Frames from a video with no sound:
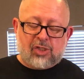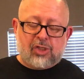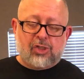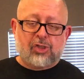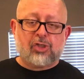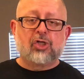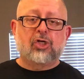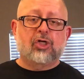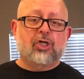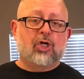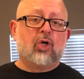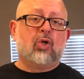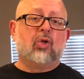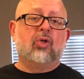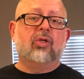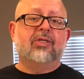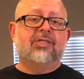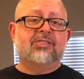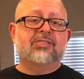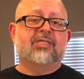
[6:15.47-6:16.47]
Your
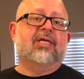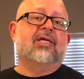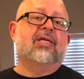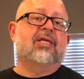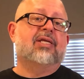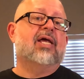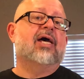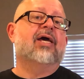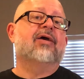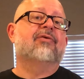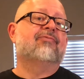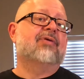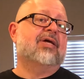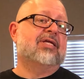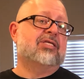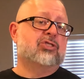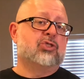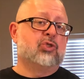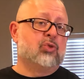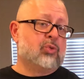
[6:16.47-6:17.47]
goal is to get a knife
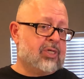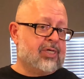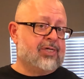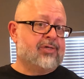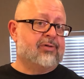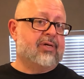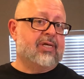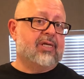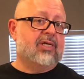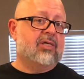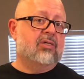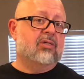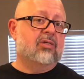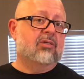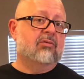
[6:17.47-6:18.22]
at 200.